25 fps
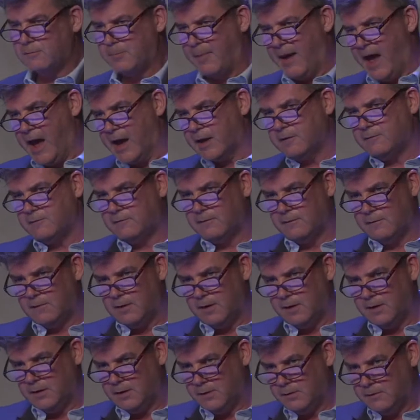back to
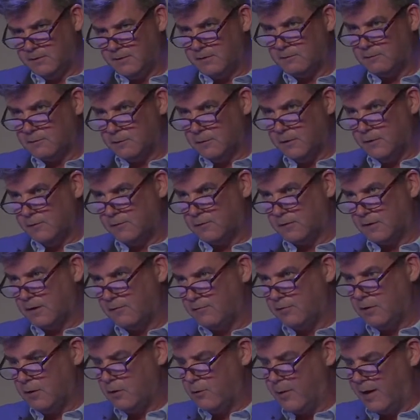the dissolution
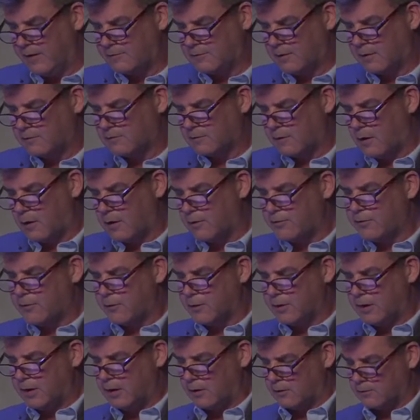of the USSR
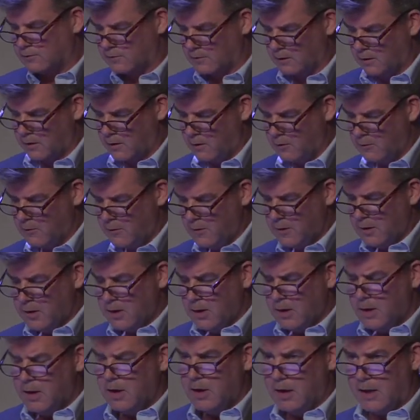30 years ago.
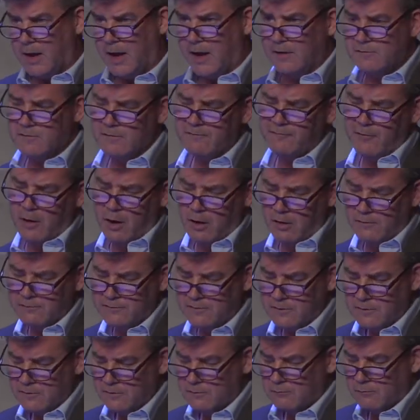It has
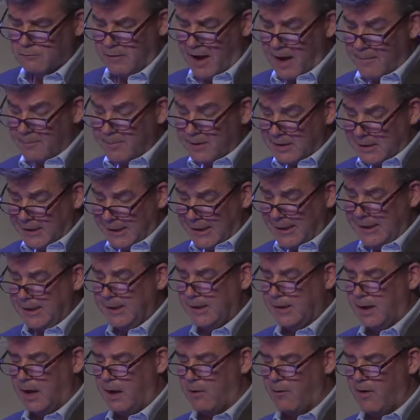evolved rapidly,
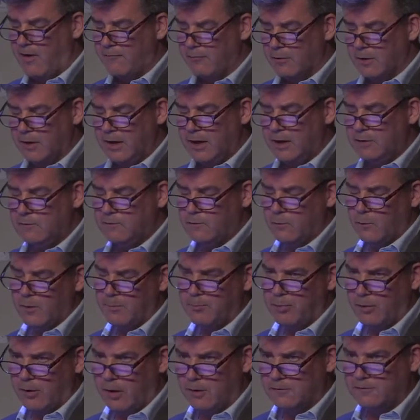however, into a
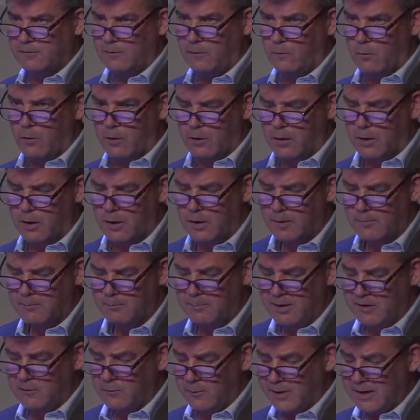proxy war
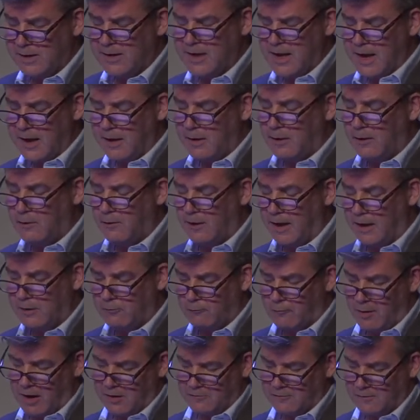between NATO
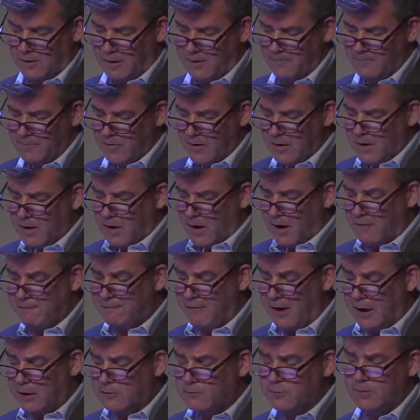and Russia. A
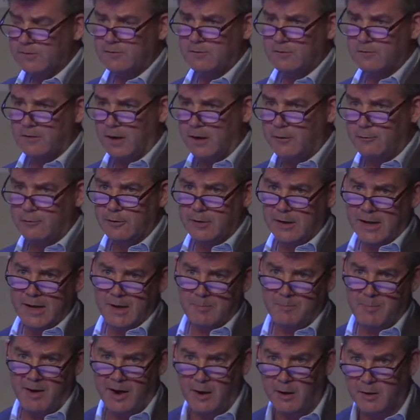fact which is utterly
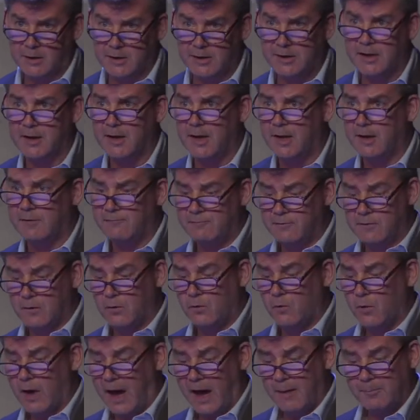apparent if
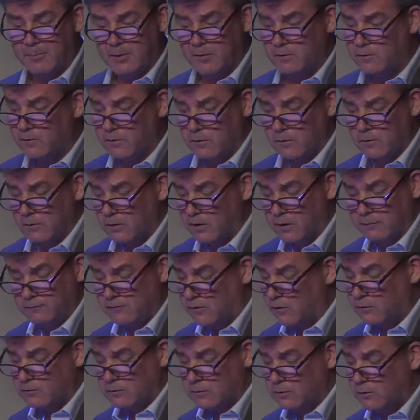you happen to
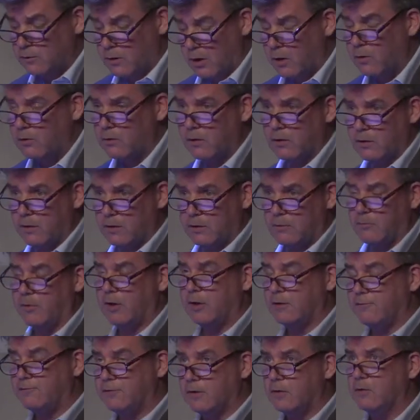just go,
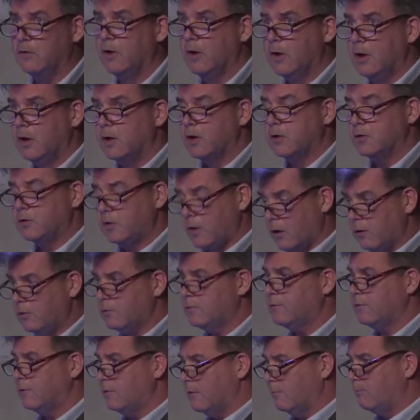well, if you could go
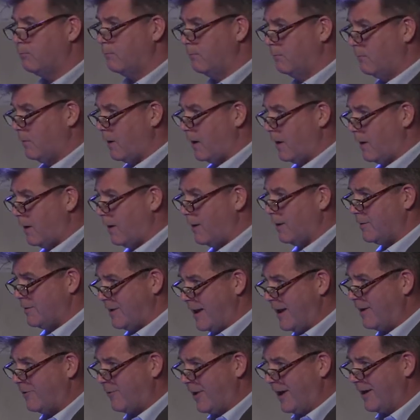to the uh,
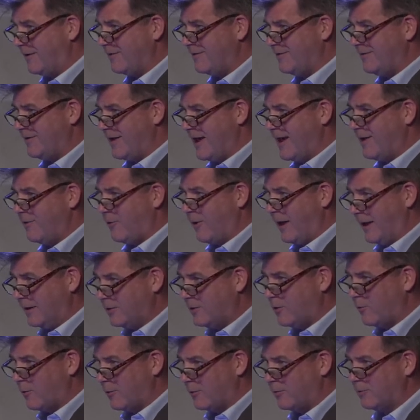NATO, NATO
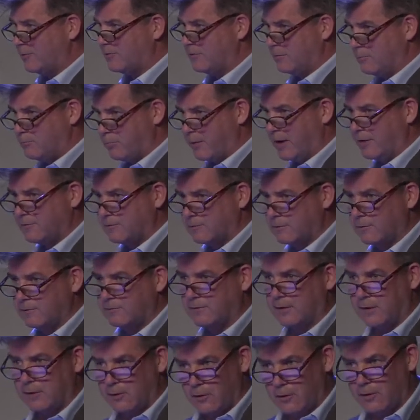headquarters in
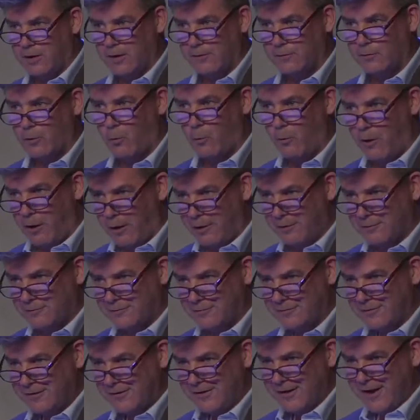Brussels and look at the
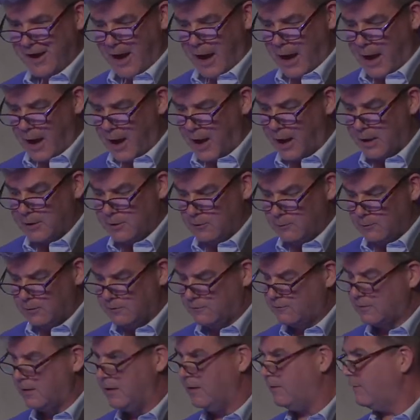walls, uh, you would
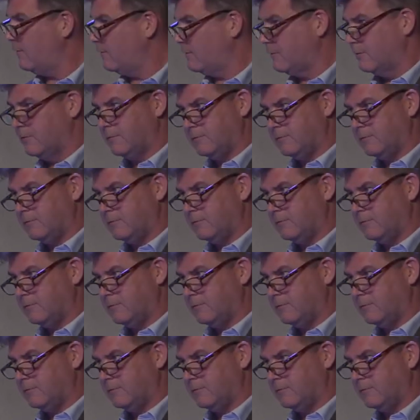see this is